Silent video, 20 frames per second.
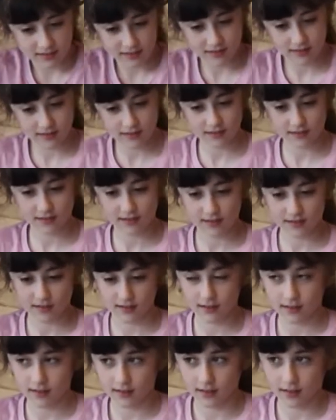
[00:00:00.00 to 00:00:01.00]

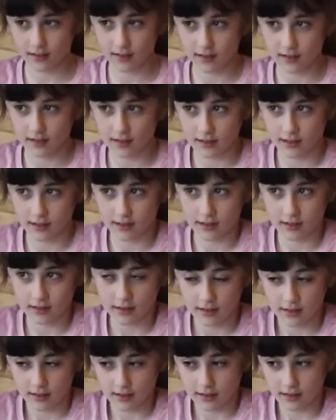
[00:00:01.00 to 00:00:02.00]

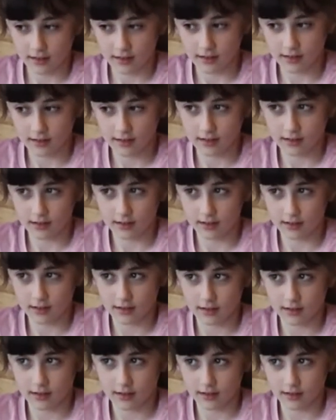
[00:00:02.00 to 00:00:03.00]

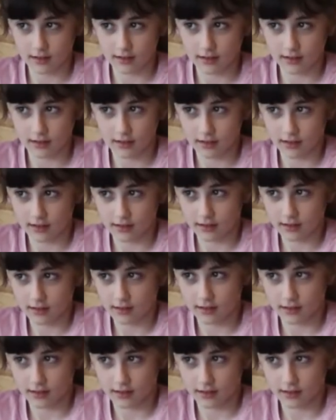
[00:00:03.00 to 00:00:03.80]
[no speech]